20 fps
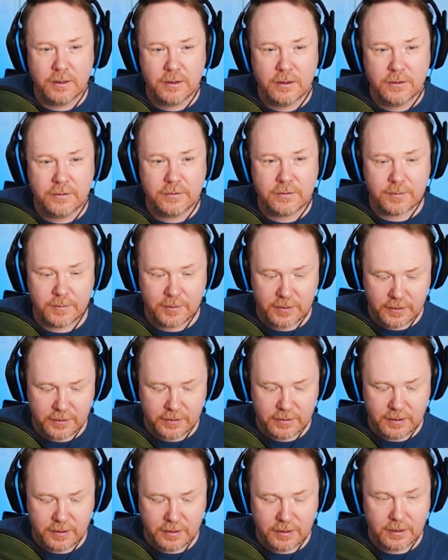Something like
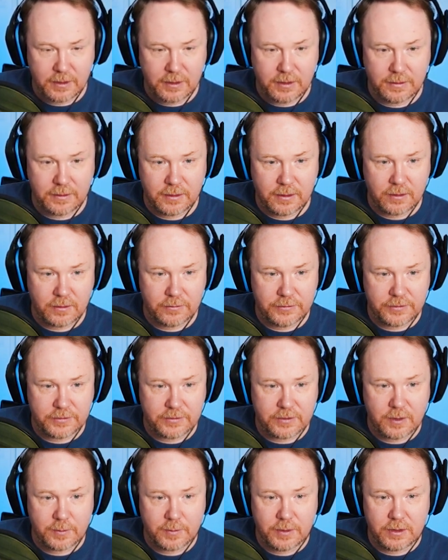that. And then I'll just
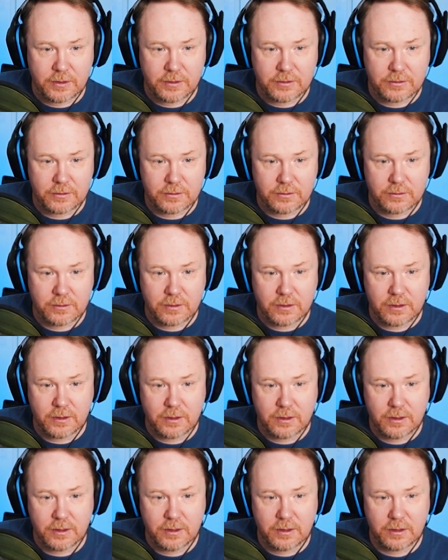come into
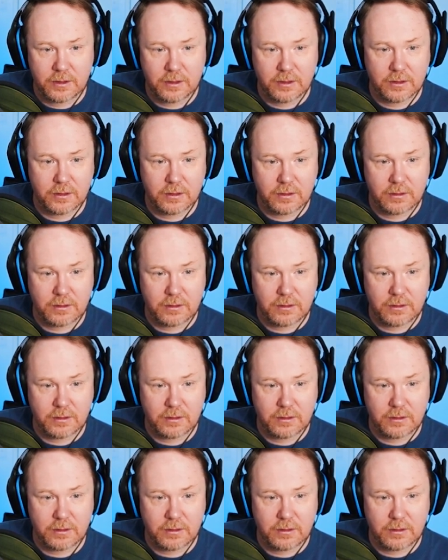here.